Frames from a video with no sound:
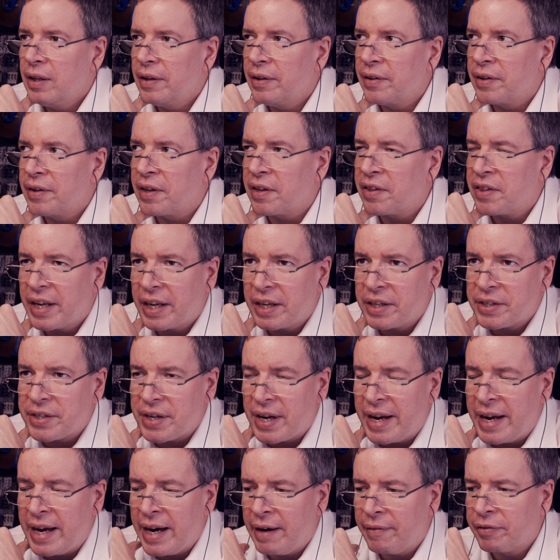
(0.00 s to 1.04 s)
the things
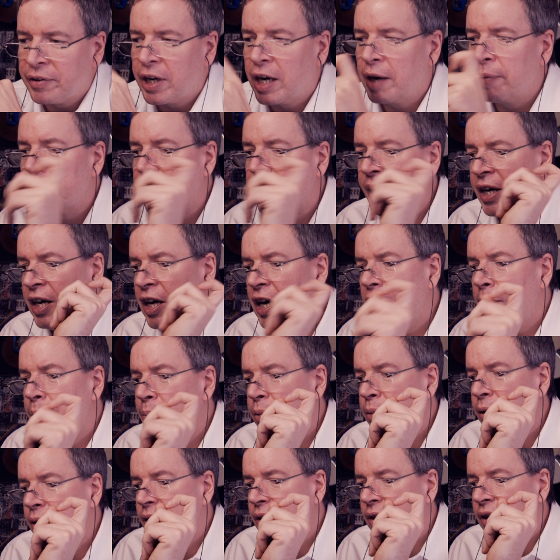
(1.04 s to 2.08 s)
I have coming
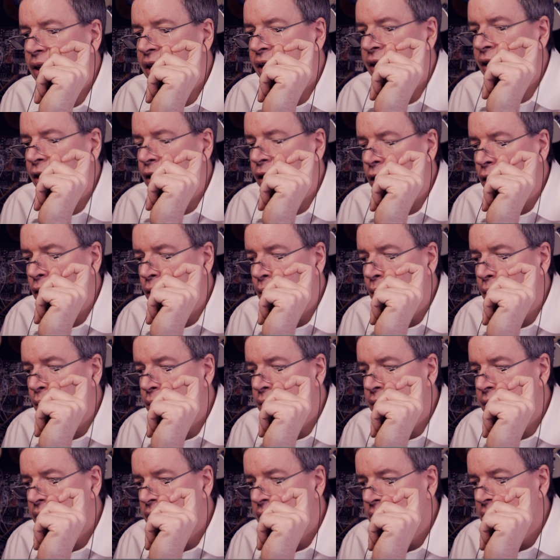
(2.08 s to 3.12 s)
up
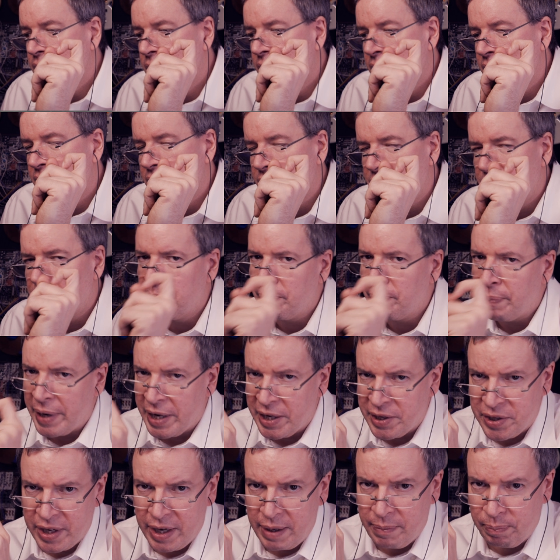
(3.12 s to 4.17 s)
include the
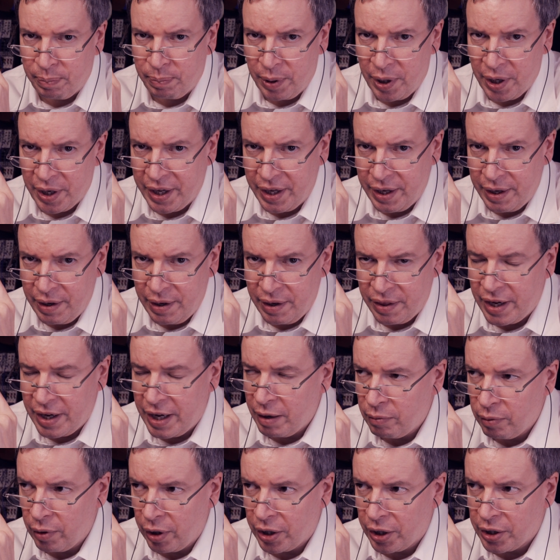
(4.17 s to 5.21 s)
bass amp plugin that I
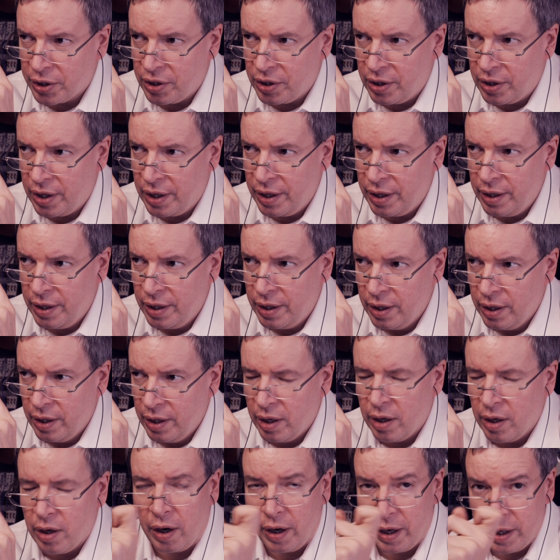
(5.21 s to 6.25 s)
worked on
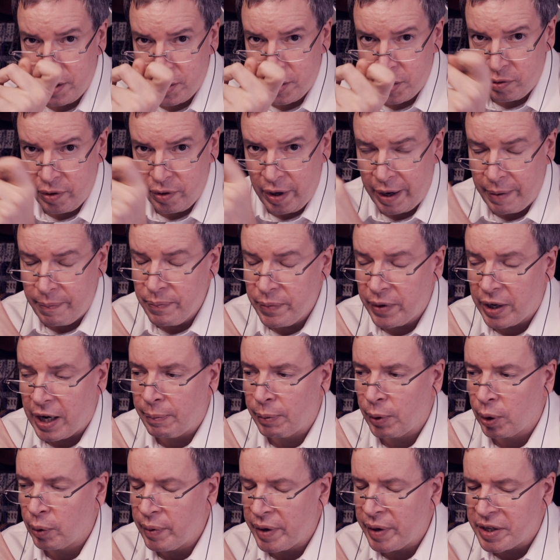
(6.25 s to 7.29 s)
on stream a
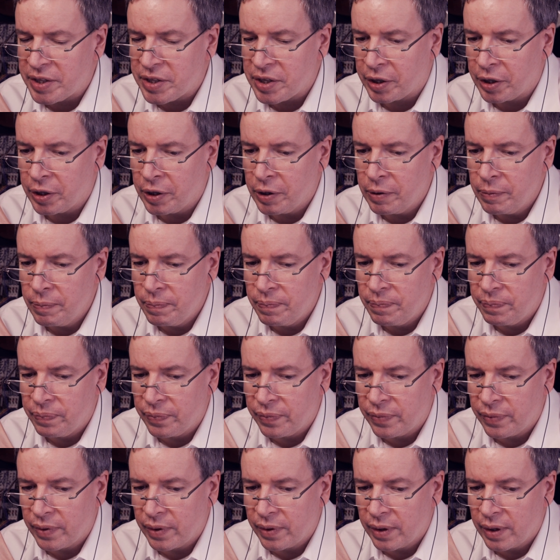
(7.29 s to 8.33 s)
couple of weeks ago.
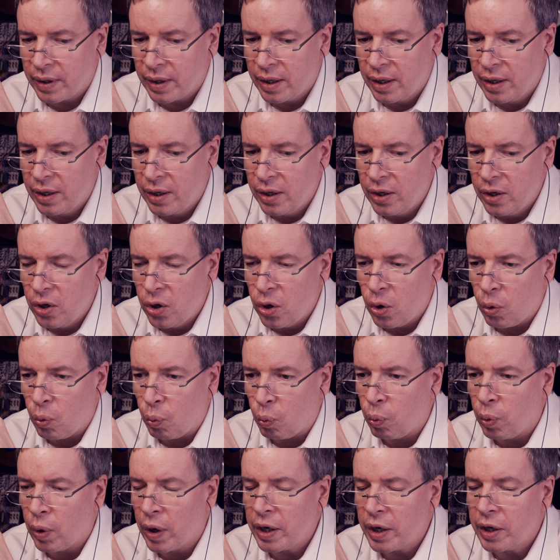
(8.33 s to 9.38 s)

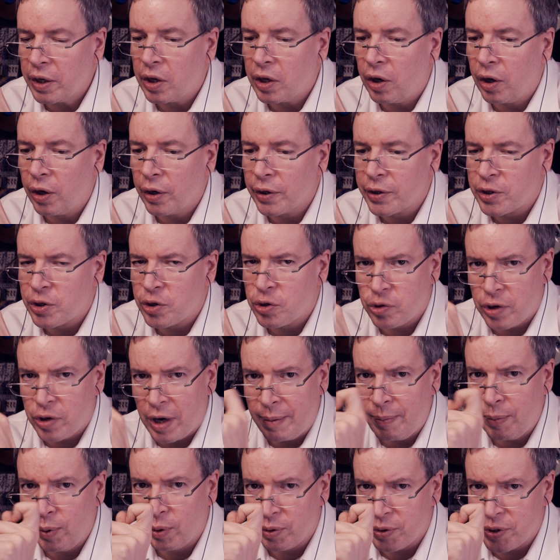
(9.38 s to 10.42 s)
One called
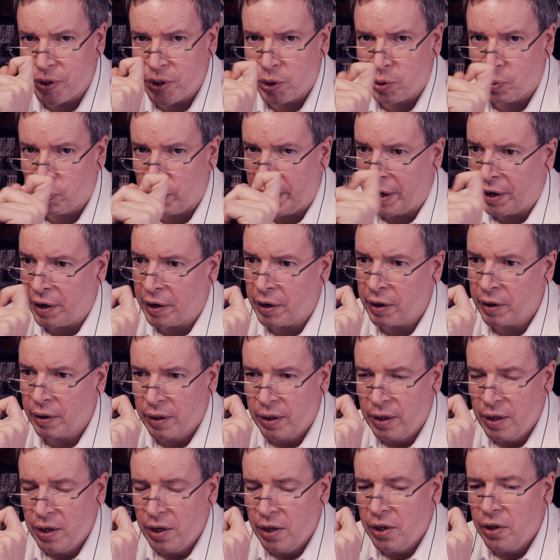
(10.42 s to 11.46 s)
Tremosquare,
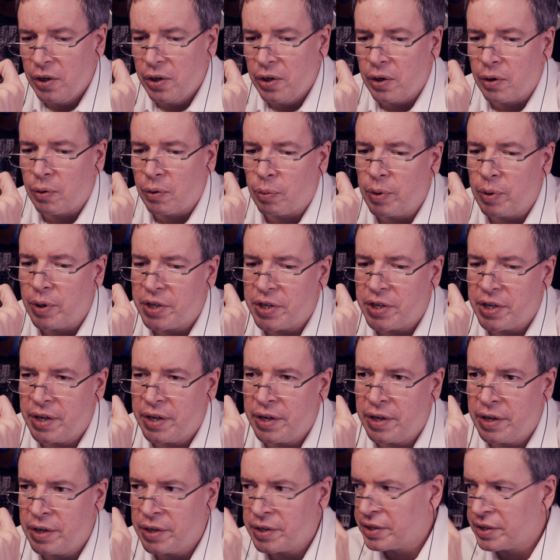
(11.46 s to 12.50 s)
which
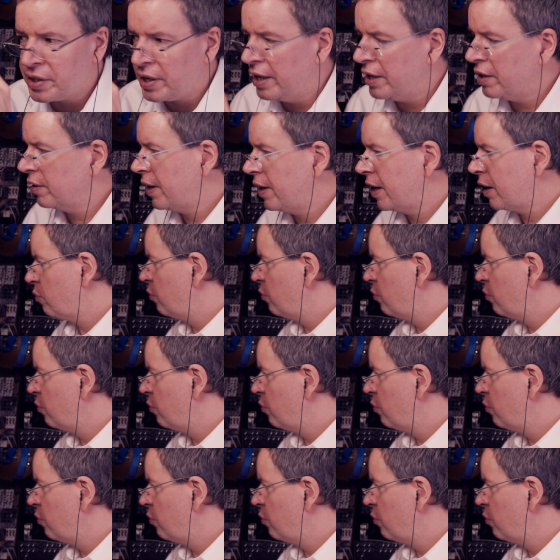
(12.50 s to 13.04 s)
is kind of like